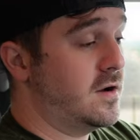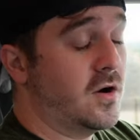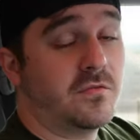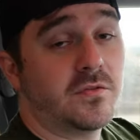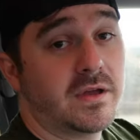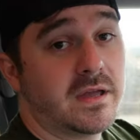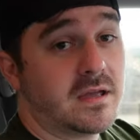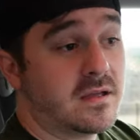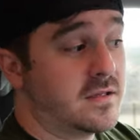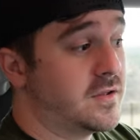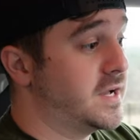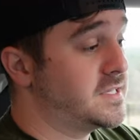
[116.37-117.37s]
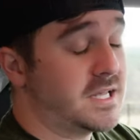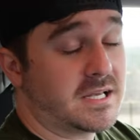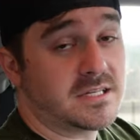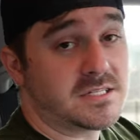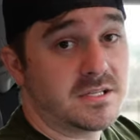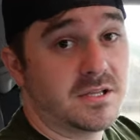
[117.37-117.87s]
Hopefully you guys like
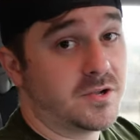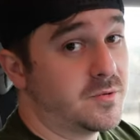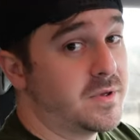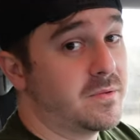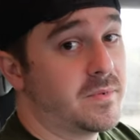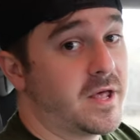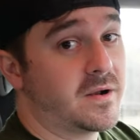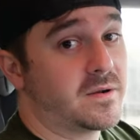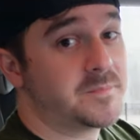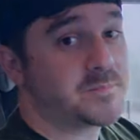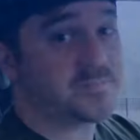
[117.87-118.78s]
this a little bit better.